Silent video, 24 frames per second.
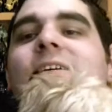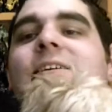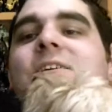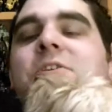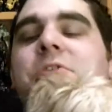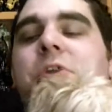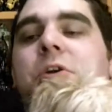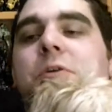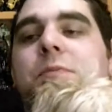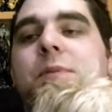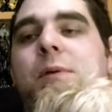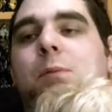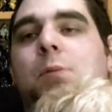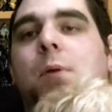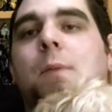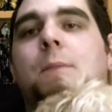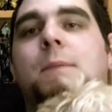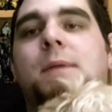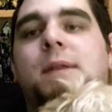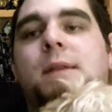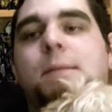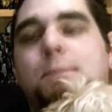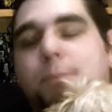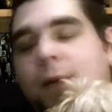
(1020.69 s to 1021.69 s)
So I bid one
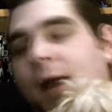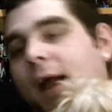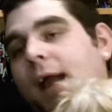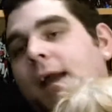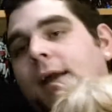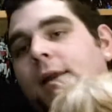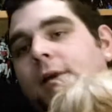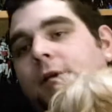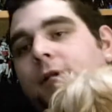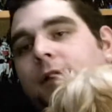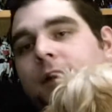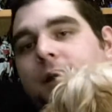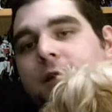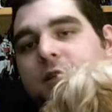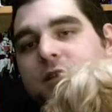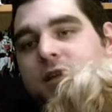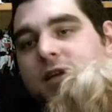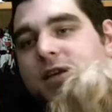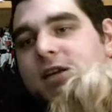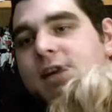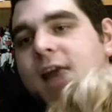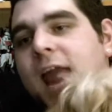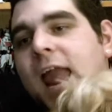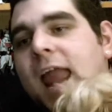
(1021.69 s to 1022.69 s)
bid in, bang, and I got it.
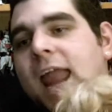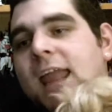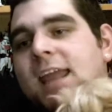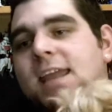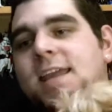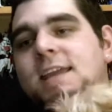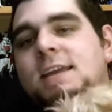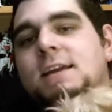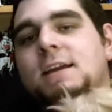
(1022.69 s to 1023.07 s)
Like, yay!